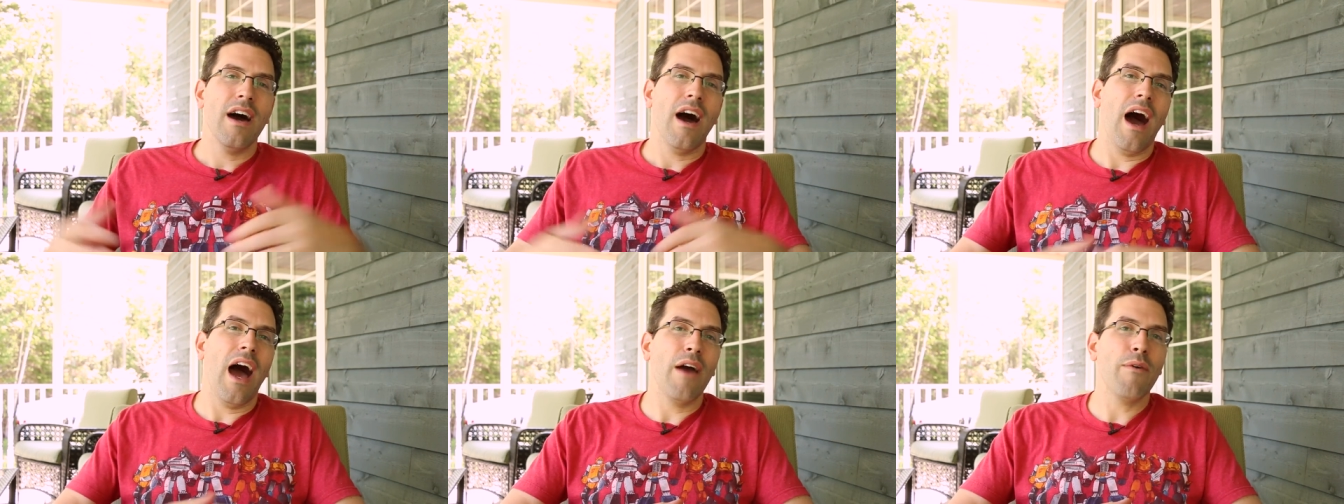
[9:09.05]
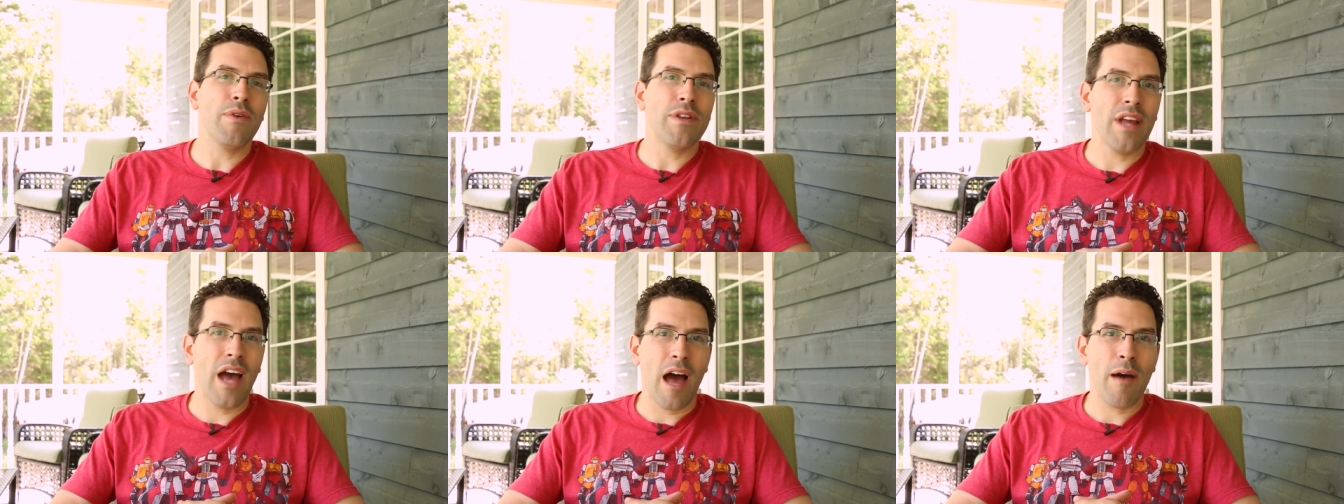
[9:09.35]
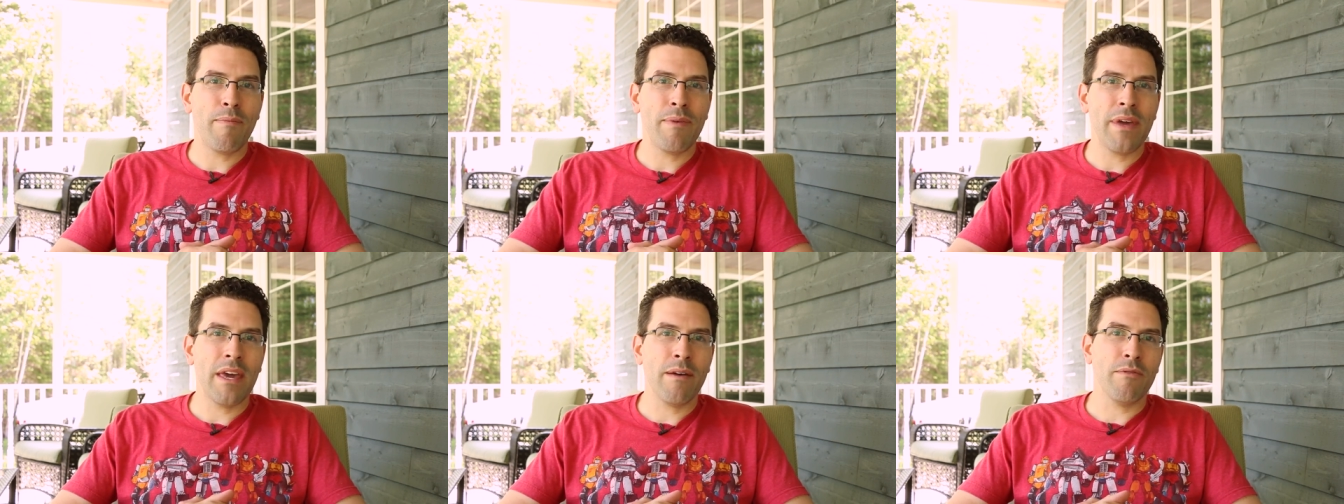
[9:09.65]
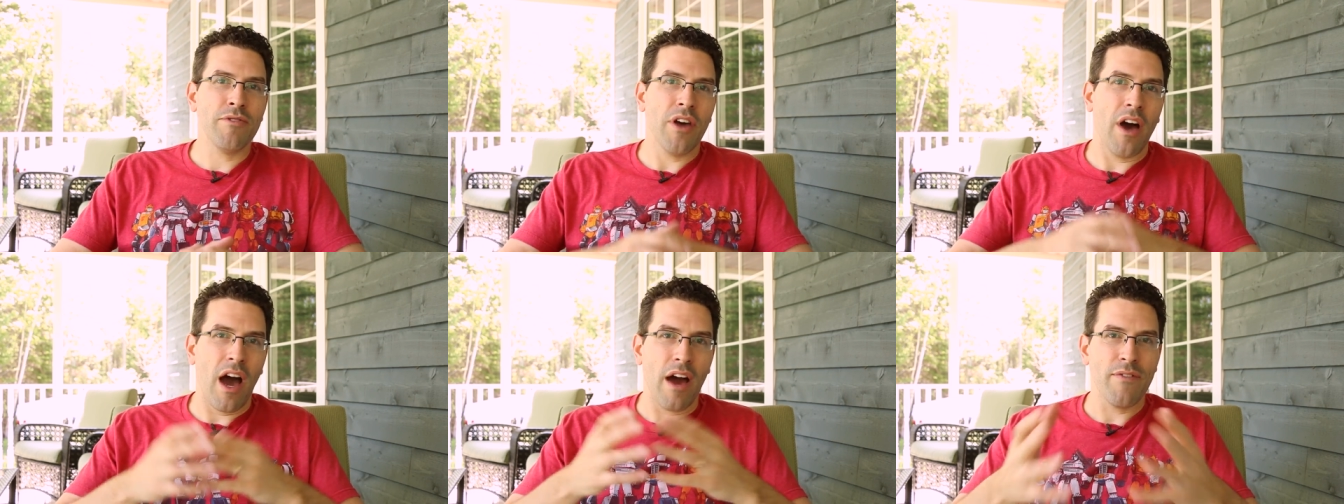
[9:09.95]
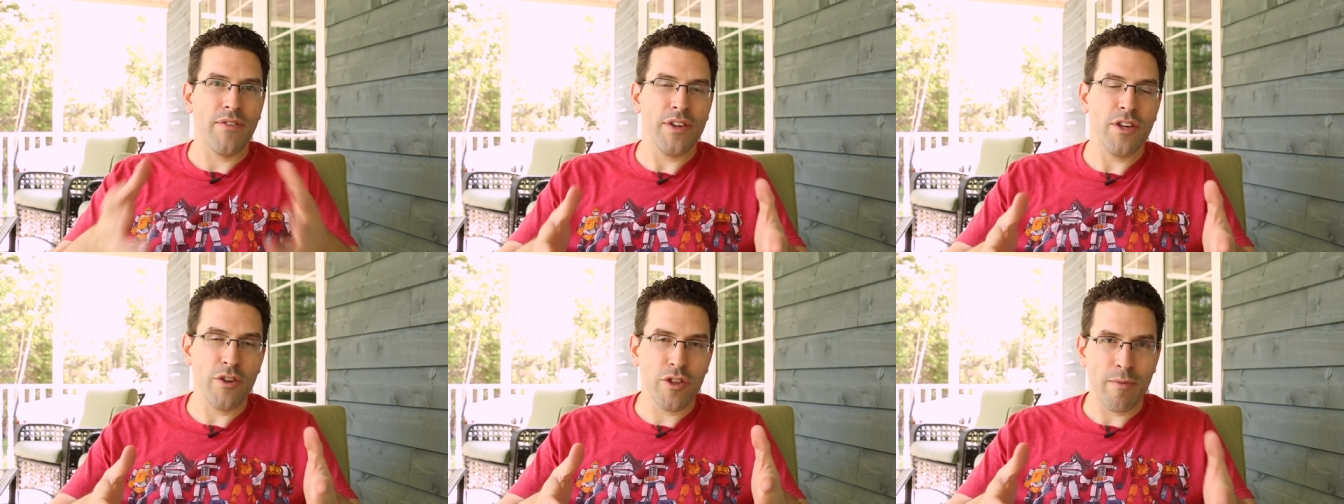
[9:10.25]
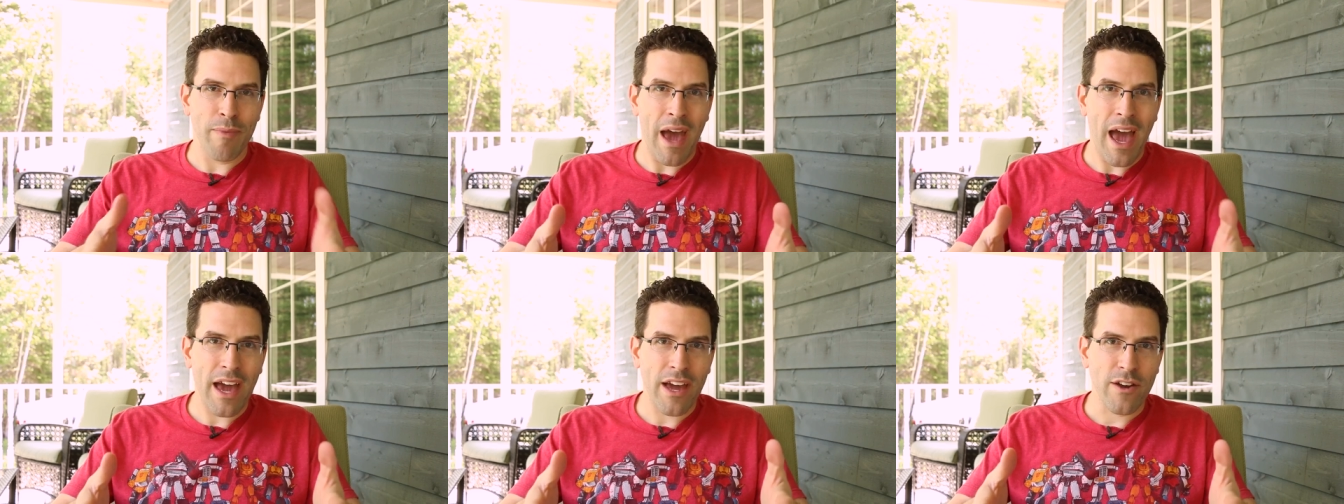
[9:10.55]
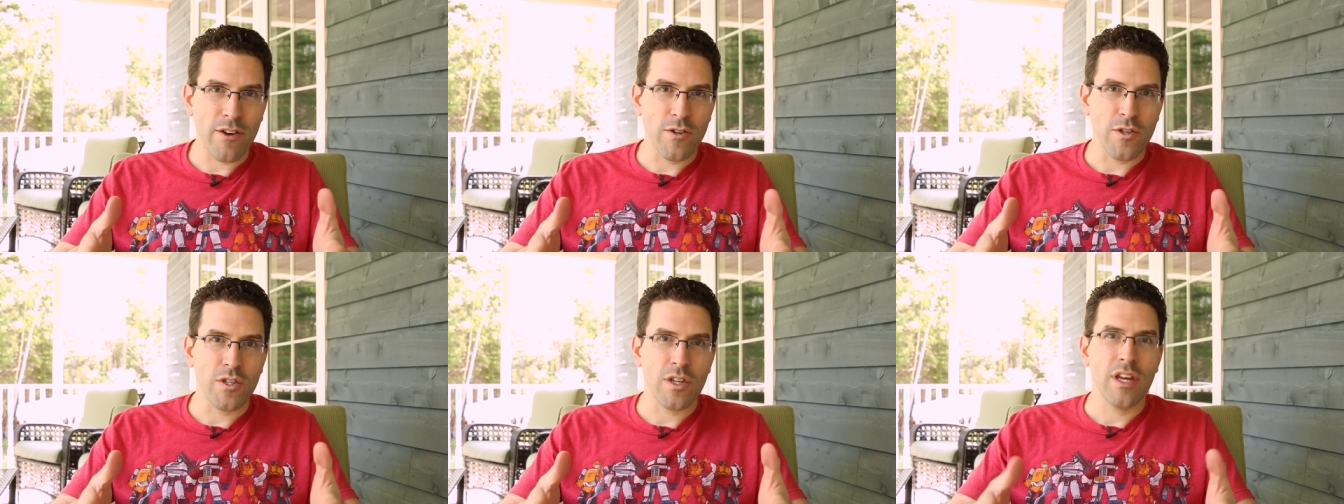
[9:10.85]
I would not be able to offer you, the
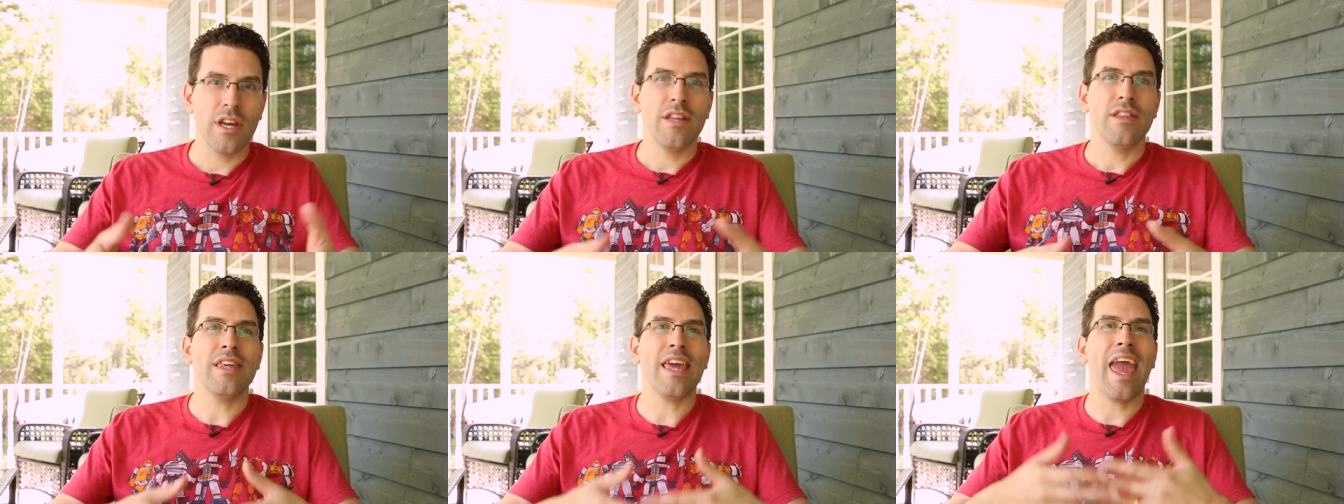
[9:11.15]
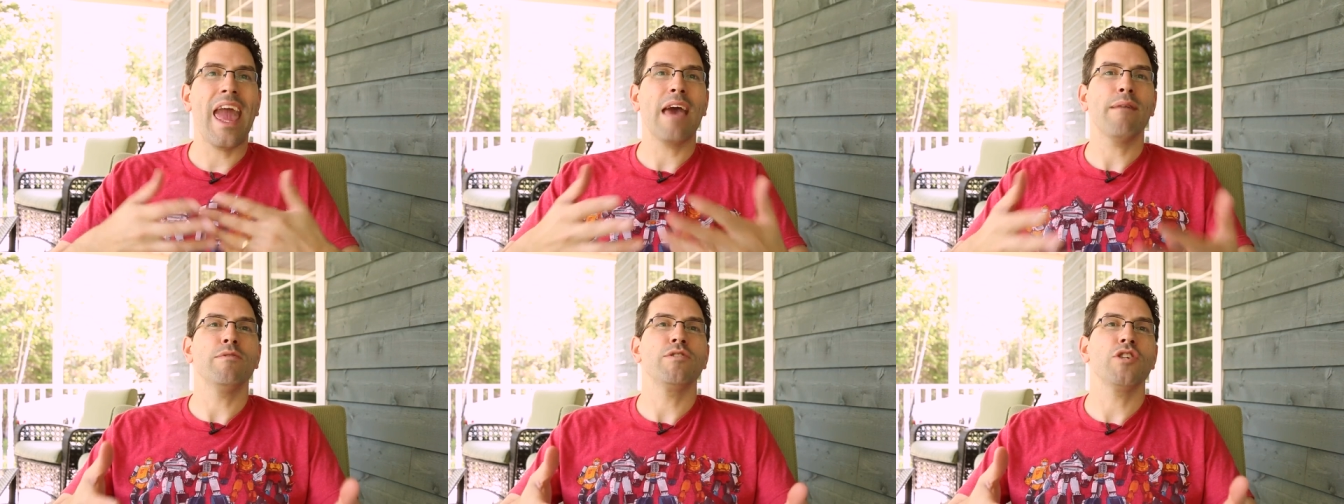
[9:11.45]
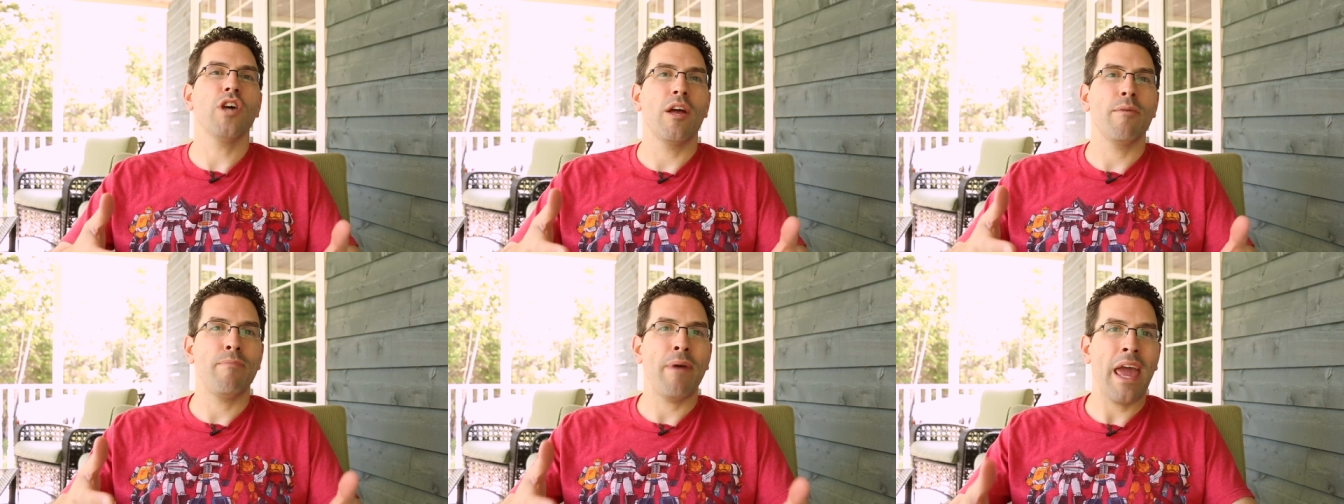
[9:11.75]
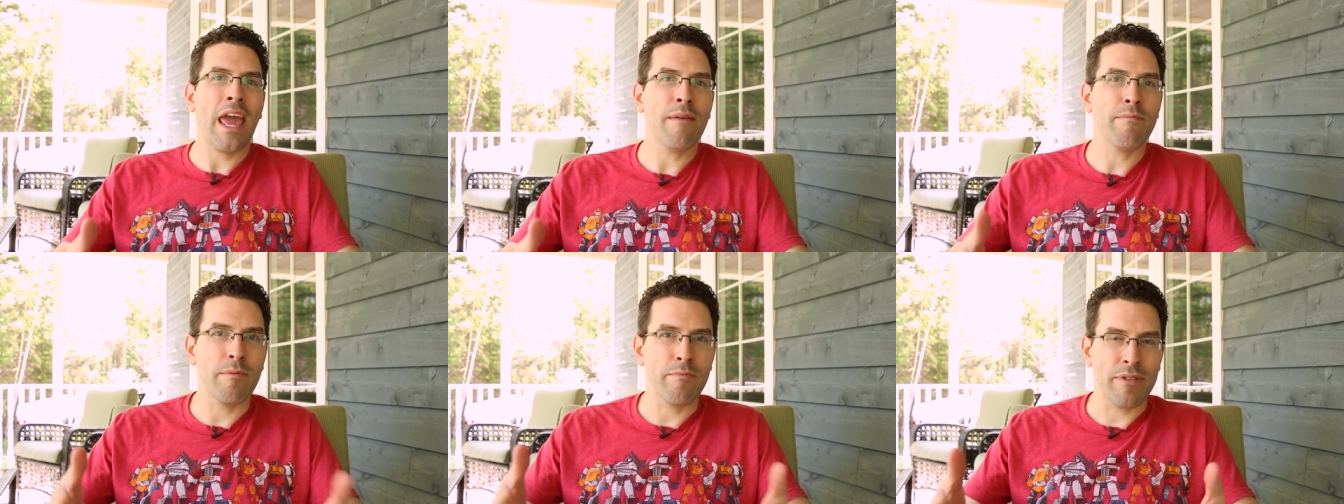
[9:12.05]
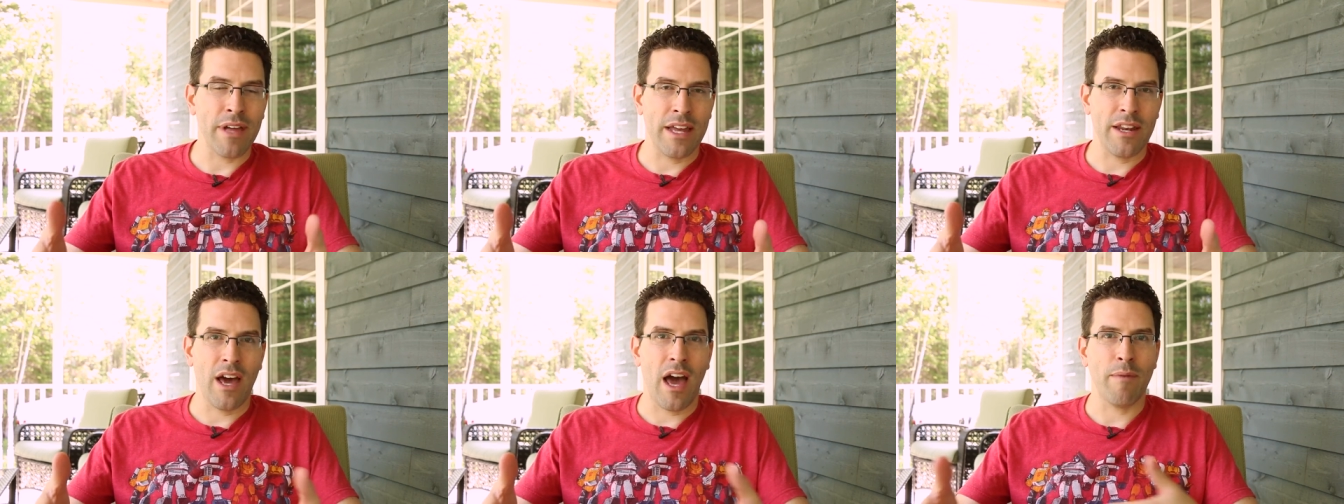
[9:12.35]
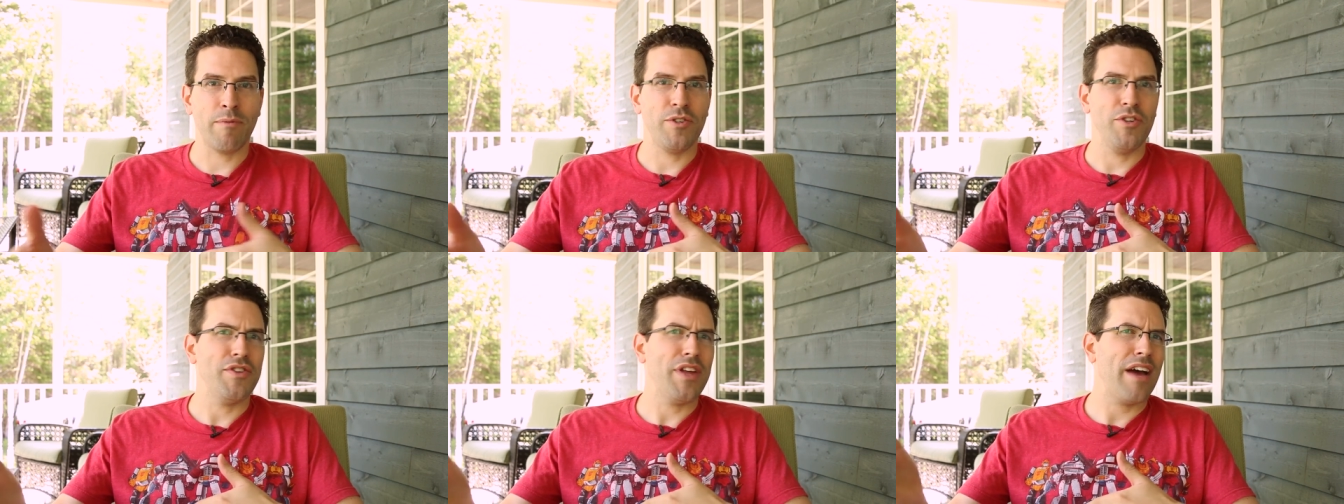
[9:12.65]
backers, the Amazon payment plan option.